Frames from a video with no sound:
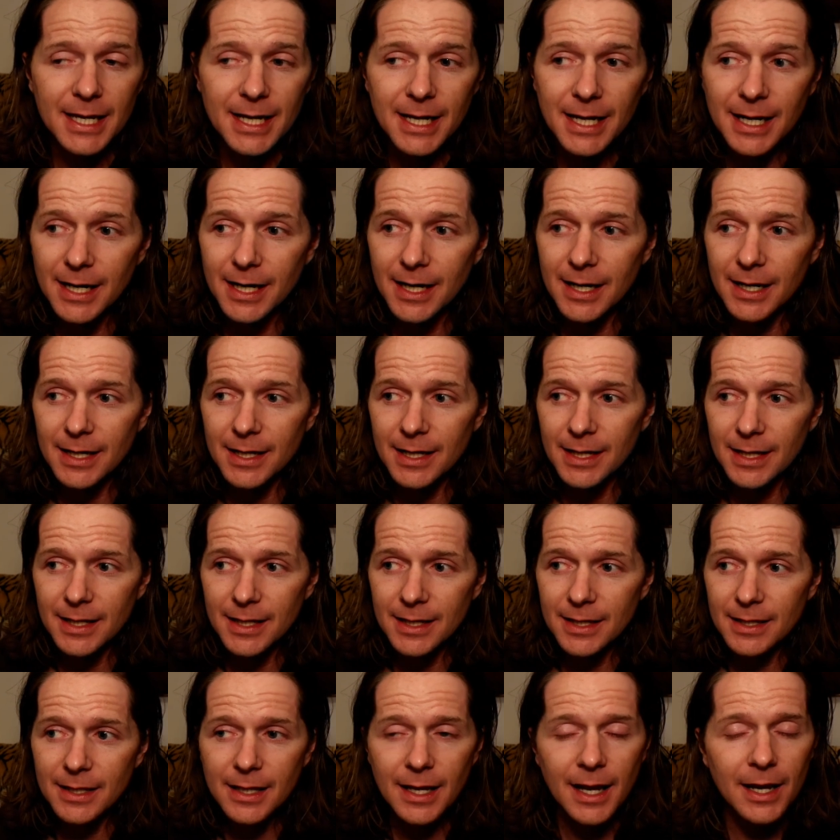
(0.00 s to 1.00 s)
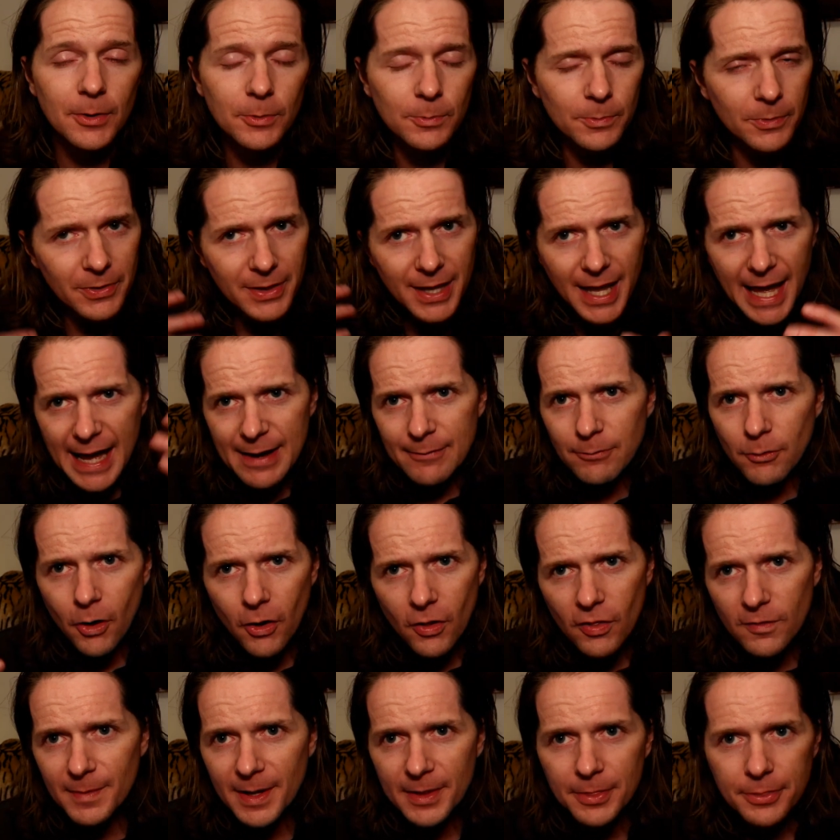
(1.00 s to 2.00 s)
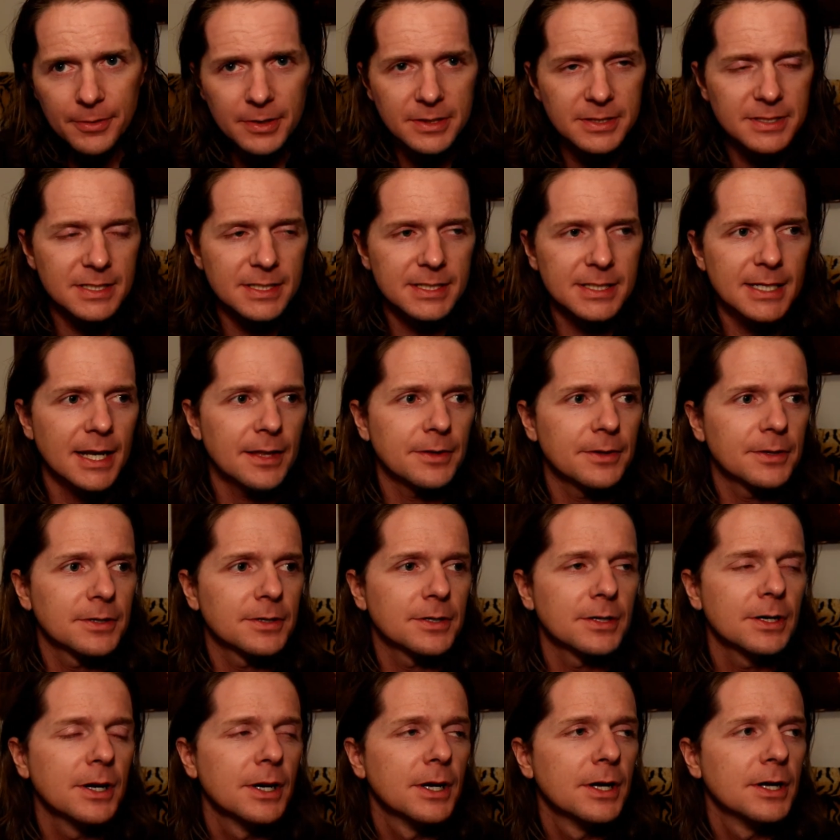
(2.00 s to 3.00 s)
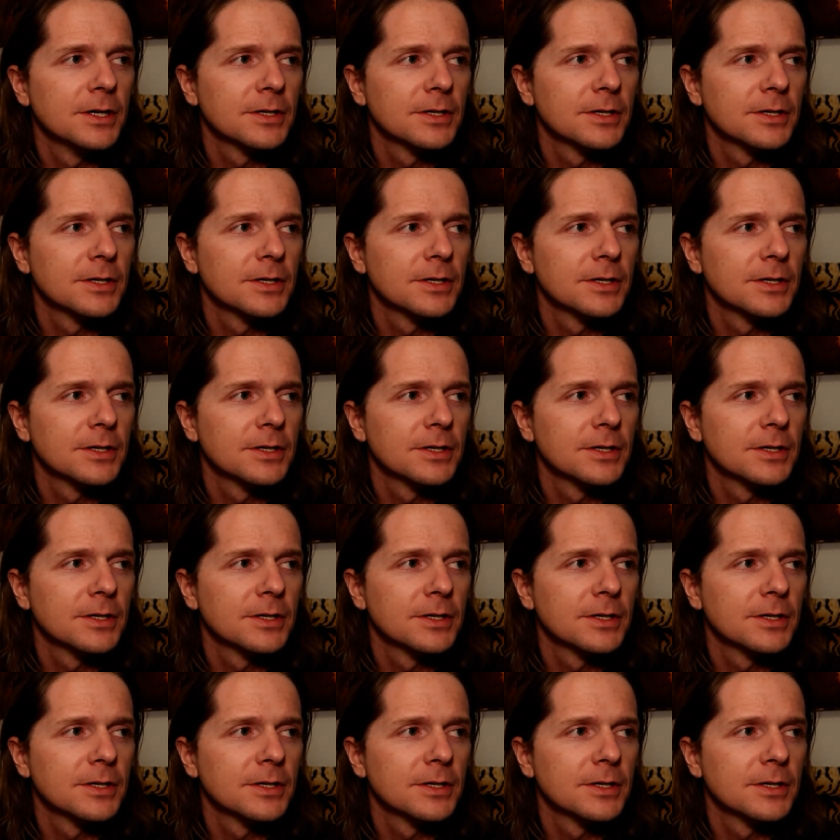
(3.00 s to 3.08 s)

I don't really have all of my thoughts together.